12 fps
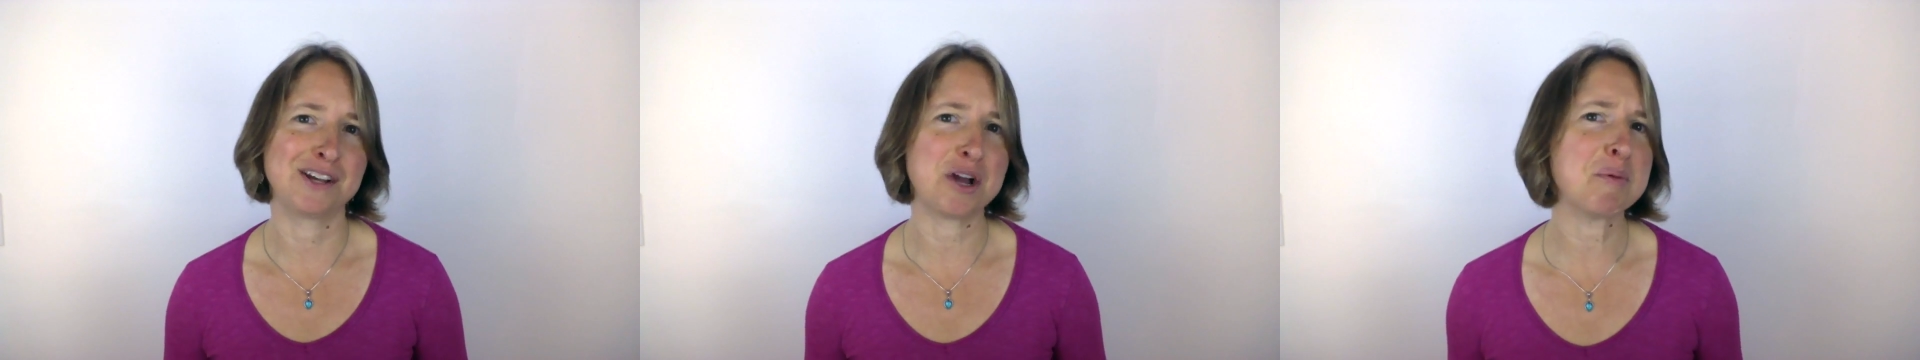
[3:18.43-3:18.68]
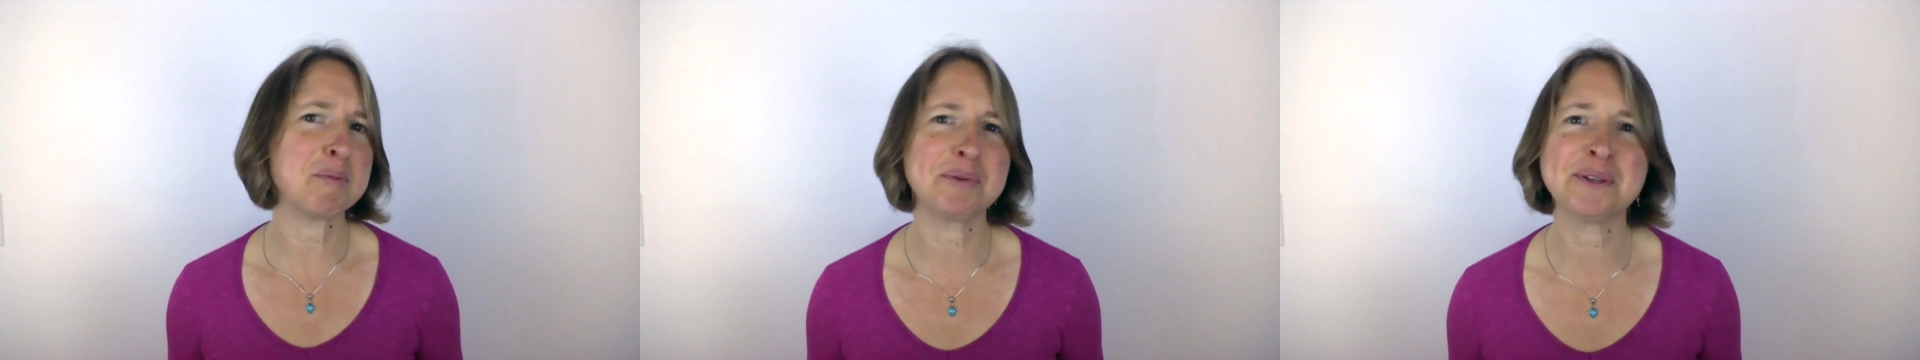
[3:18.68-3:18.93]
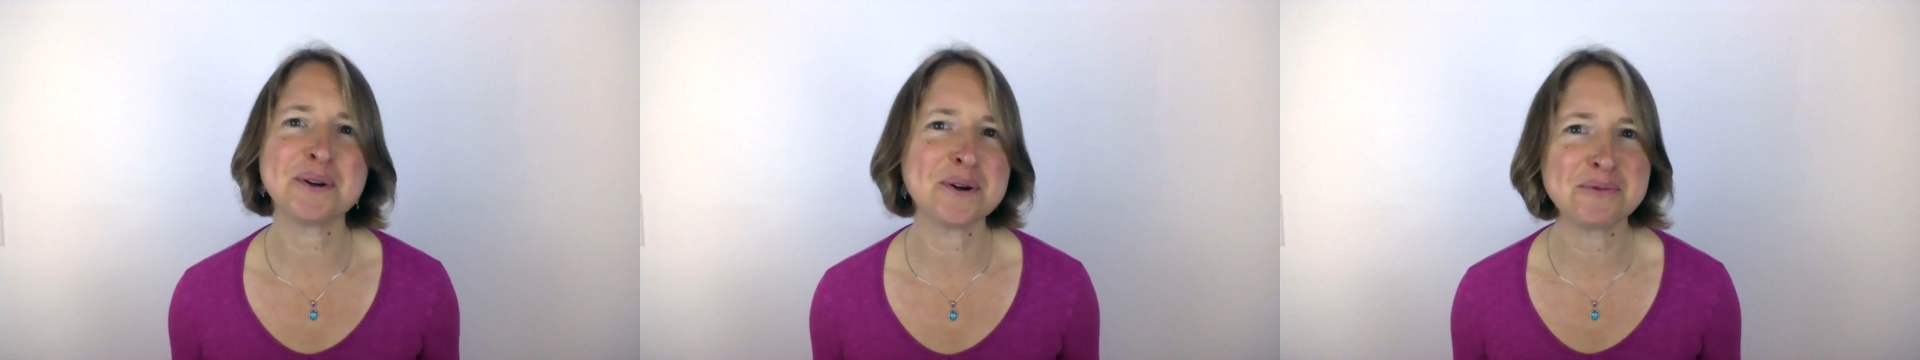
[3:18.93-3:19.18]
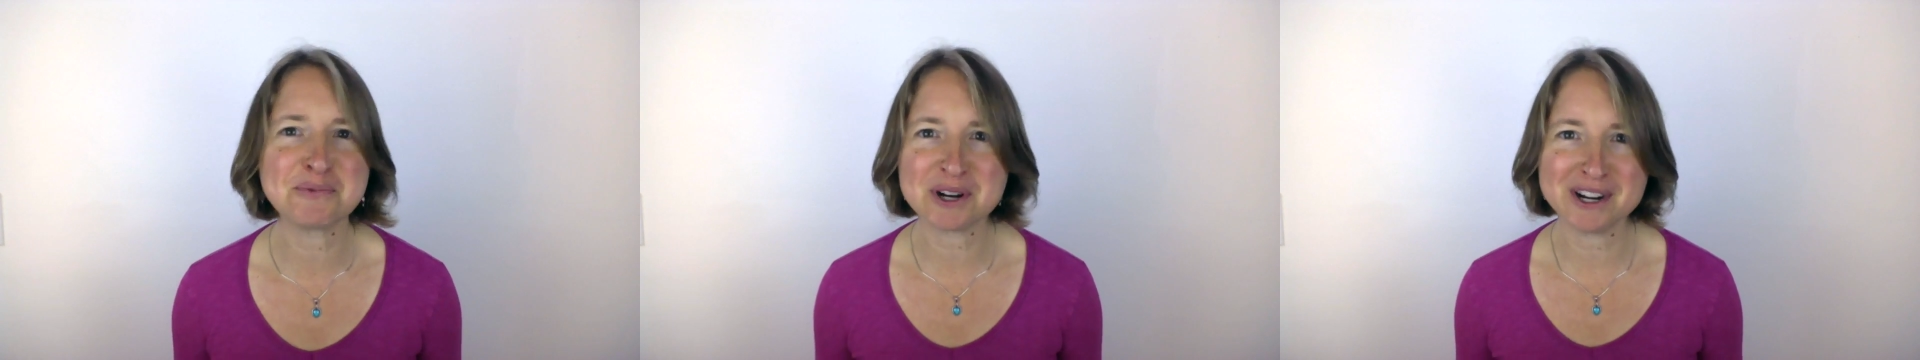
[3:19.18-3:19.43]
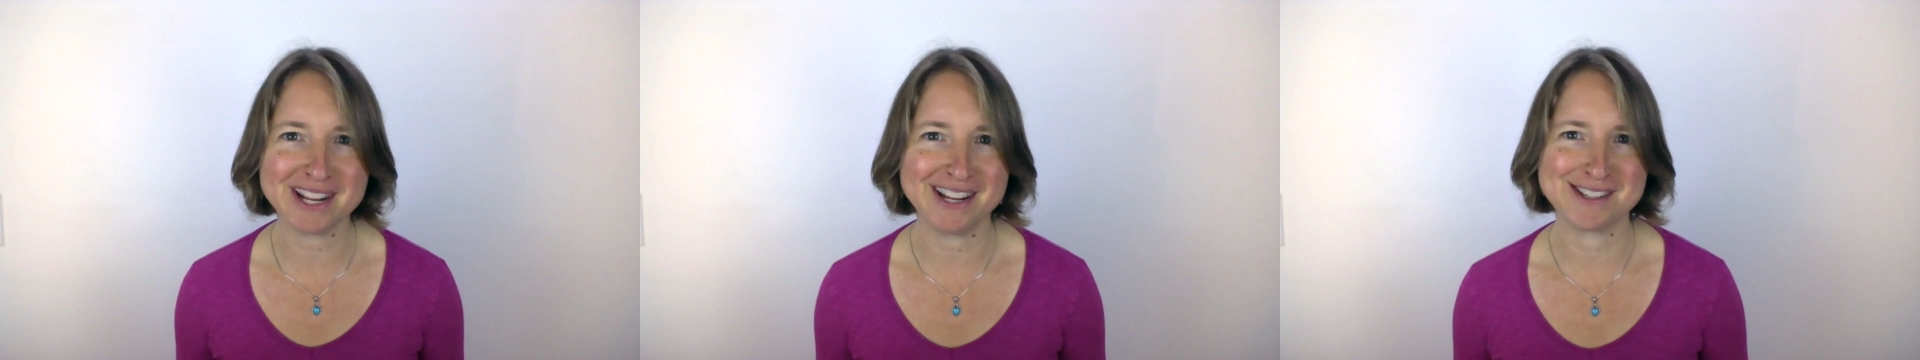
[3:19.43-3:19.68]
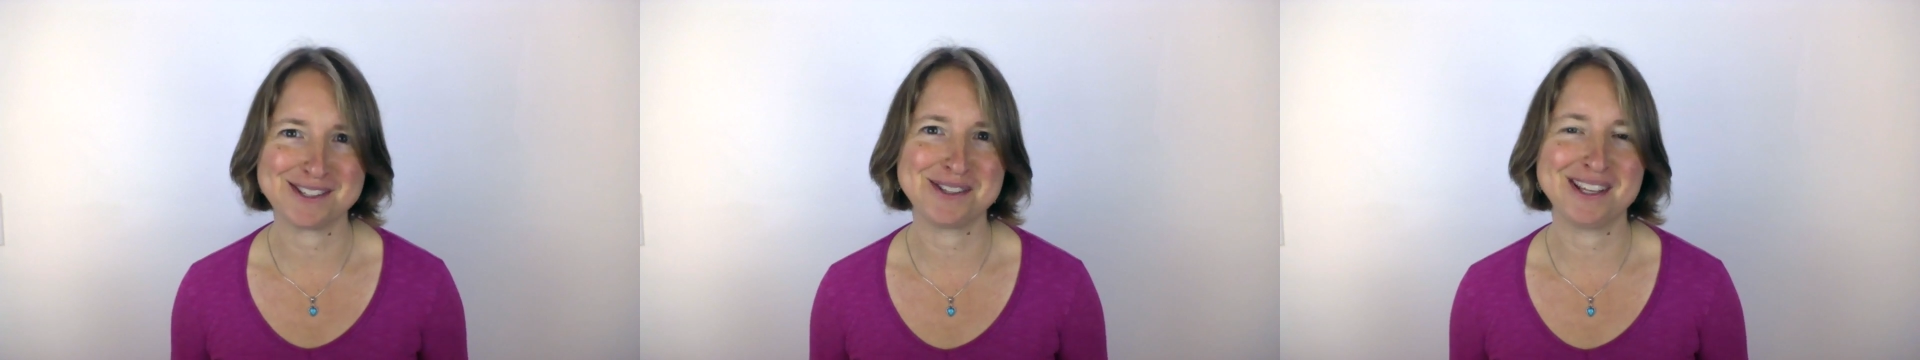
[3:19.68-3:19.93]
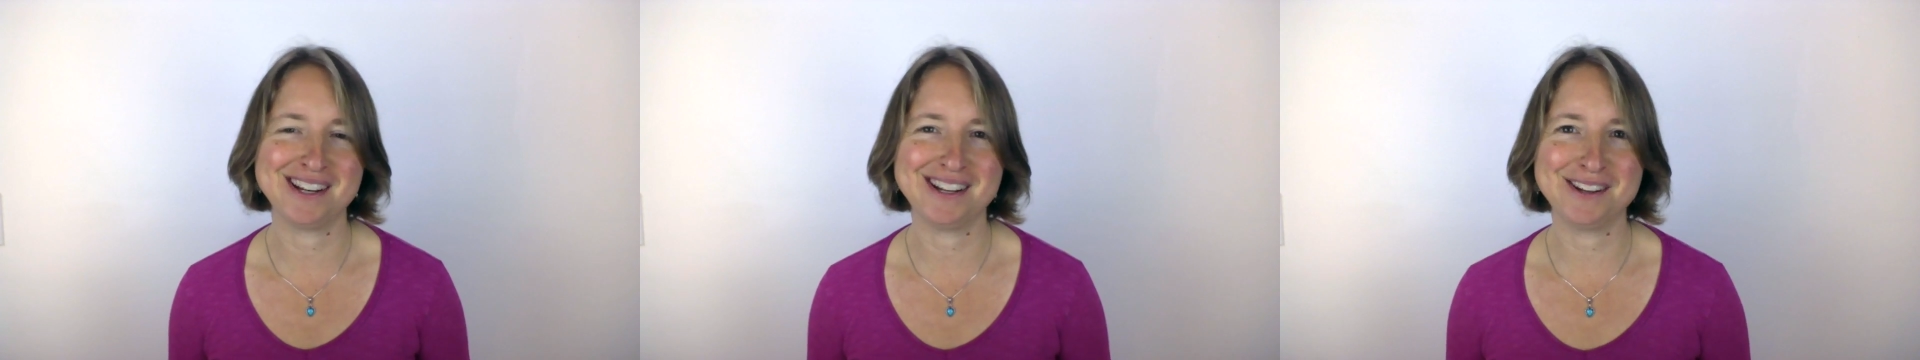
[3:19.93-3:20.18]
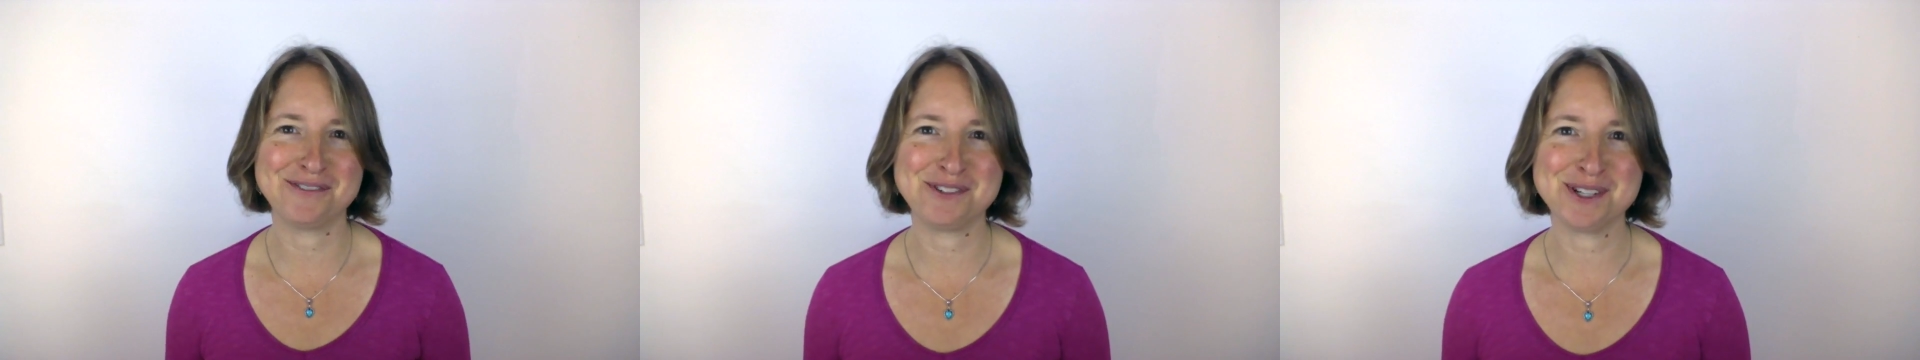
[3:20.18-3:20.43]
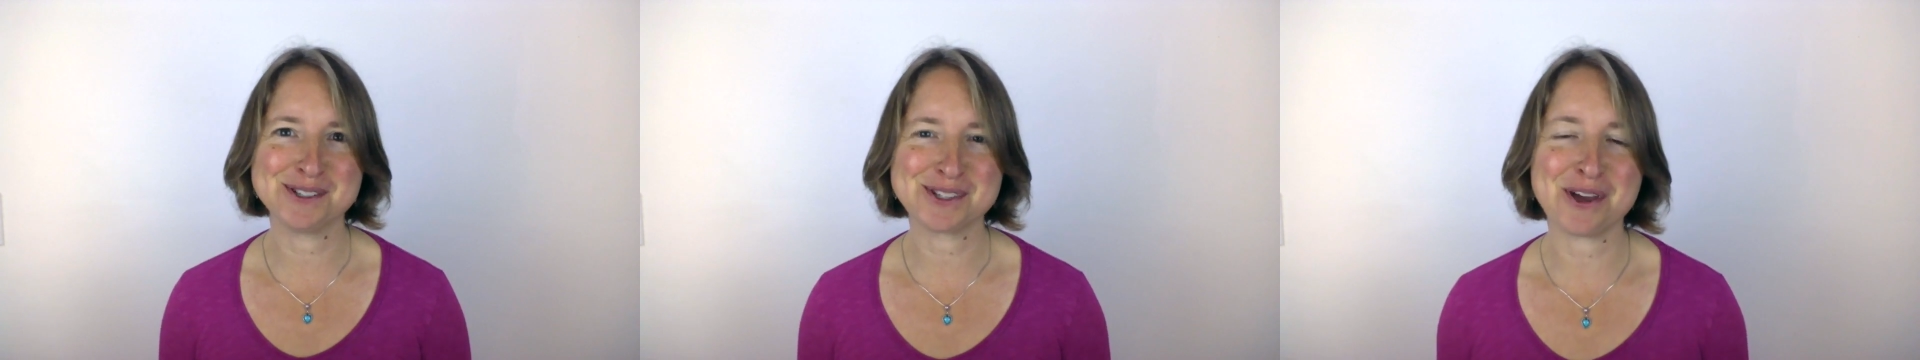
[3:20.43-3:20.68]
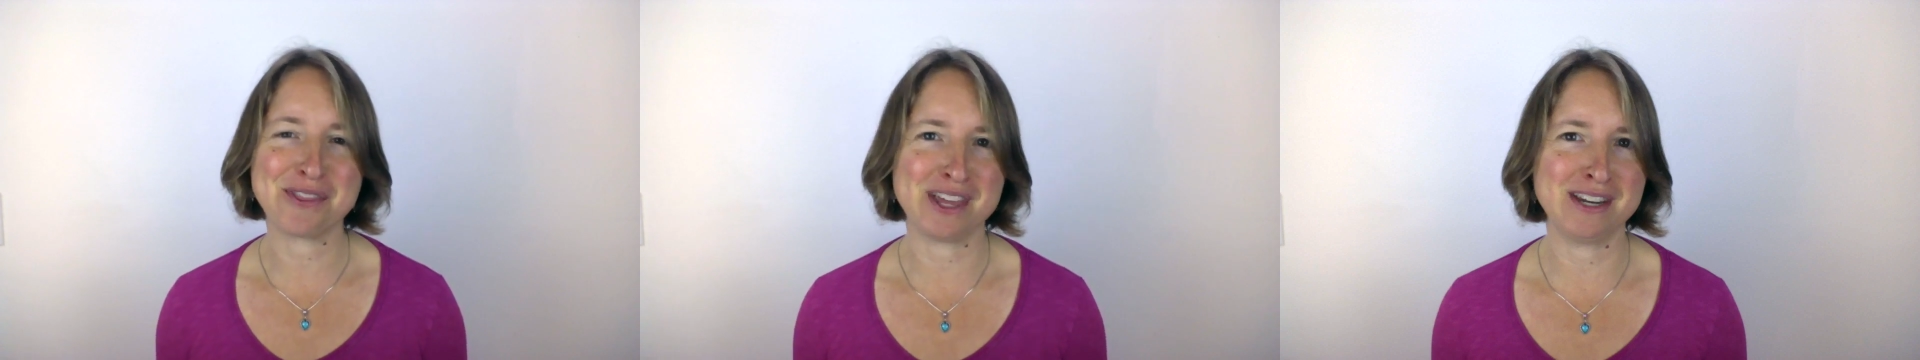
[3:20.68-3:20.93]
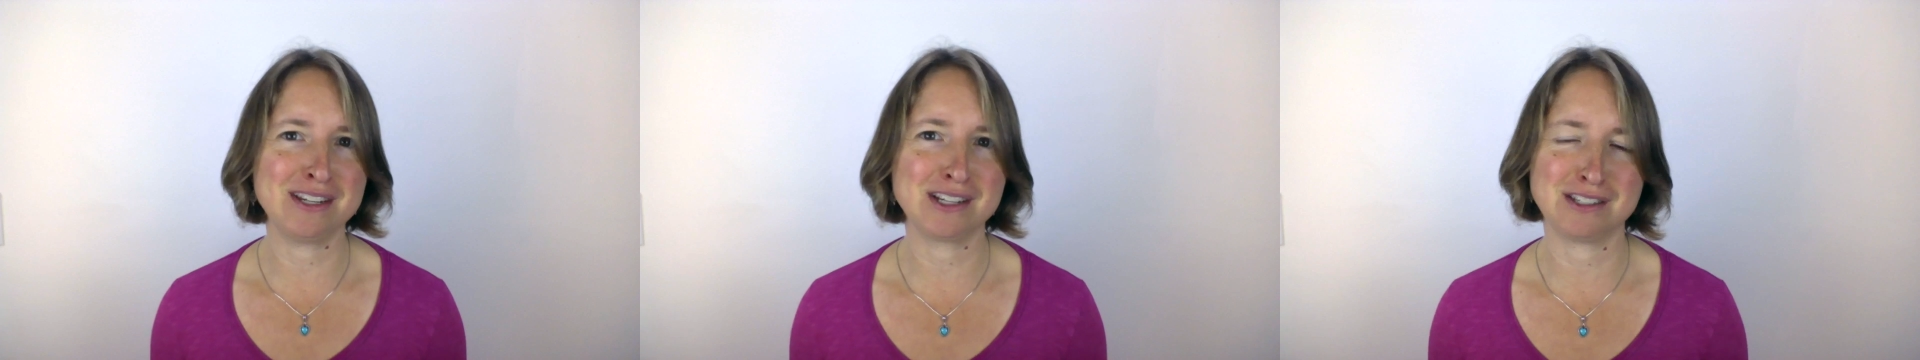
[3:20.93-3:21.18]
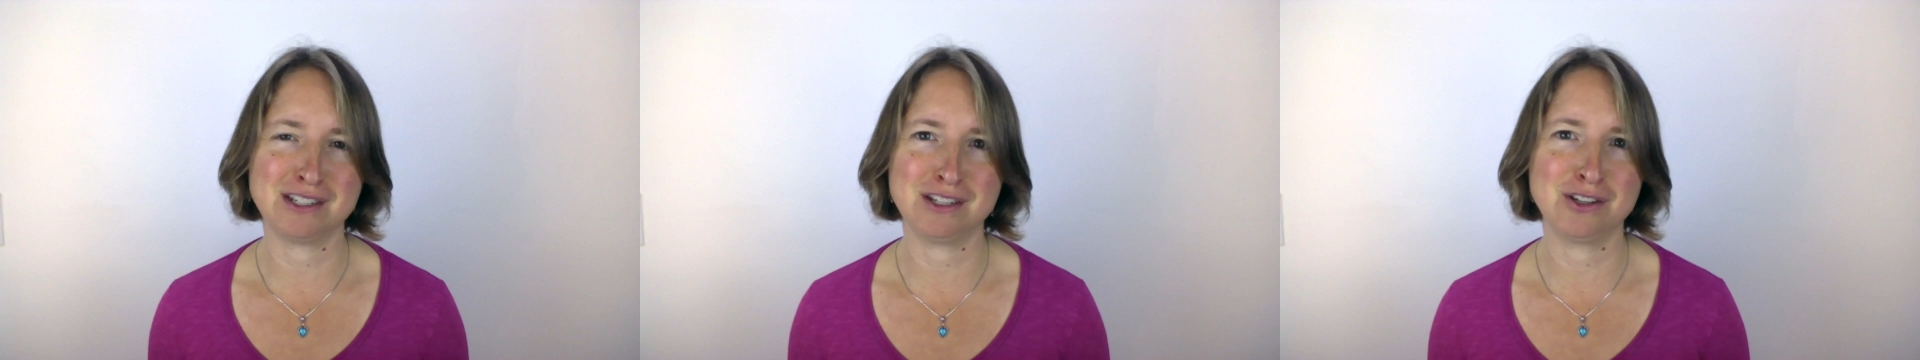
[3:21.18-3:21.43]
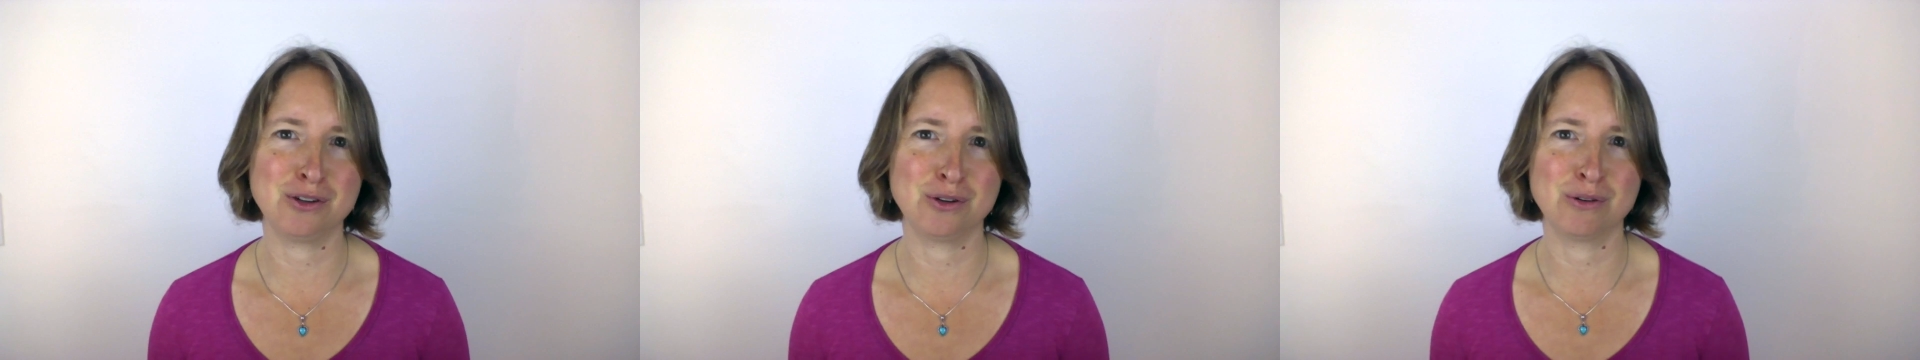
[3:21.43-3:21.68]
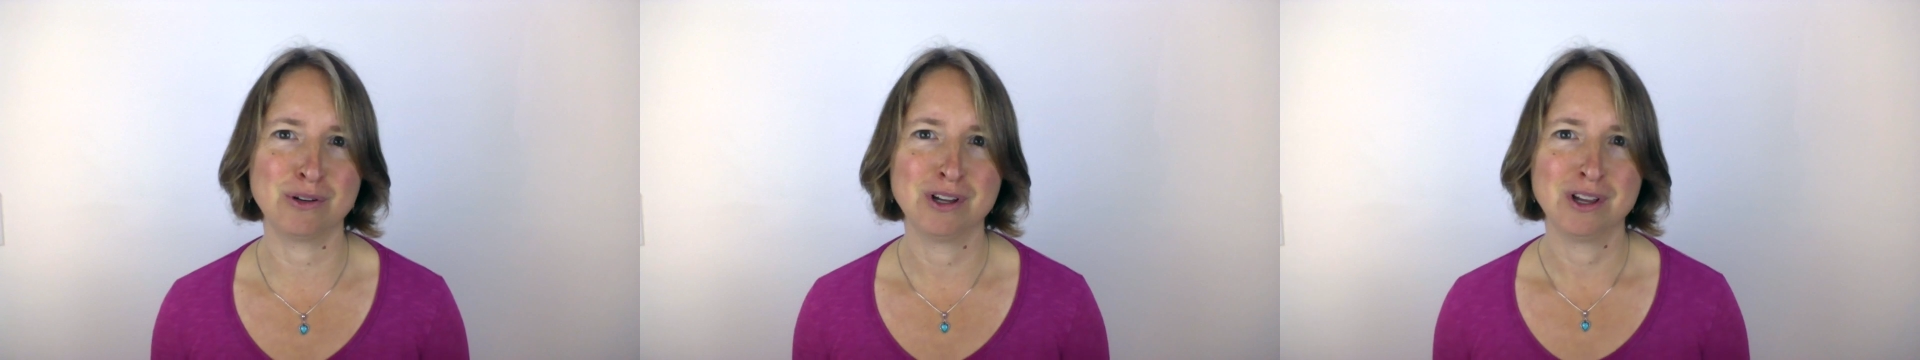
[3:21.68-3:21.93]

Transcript: come up with your own wording so that it feels authentic to you.